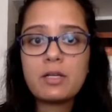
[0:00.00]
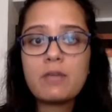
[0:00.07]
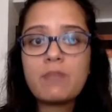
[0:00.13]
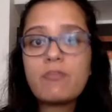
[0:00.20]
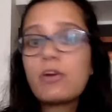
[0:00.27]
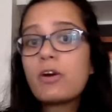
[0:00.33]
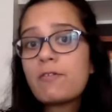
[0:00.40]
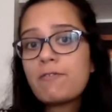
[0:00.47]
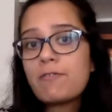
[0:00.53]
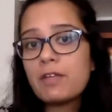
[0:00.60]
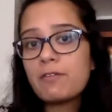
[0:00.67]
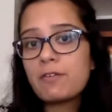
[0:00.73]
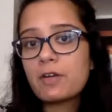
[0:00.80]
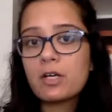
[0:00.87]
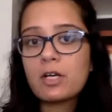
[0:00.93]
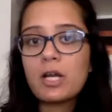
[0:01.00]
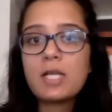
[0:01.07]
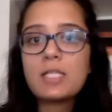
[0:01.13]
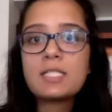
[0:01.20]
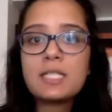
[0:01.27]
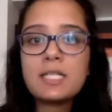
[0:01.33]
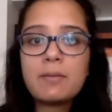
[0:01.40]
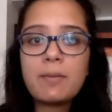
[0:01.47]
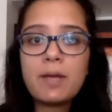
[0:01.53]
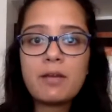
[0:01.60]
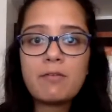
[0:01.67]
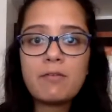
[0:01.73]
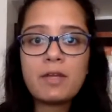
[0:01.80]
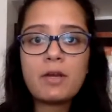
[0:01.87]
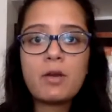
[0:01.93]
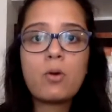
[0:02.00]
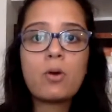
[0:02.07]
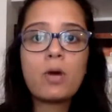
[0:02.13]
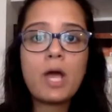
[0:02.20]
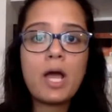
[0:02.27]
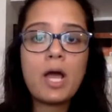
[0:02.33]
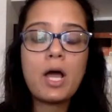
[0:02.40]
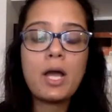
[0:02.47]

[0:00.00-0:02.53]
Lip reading: For a fever, acetaminophen or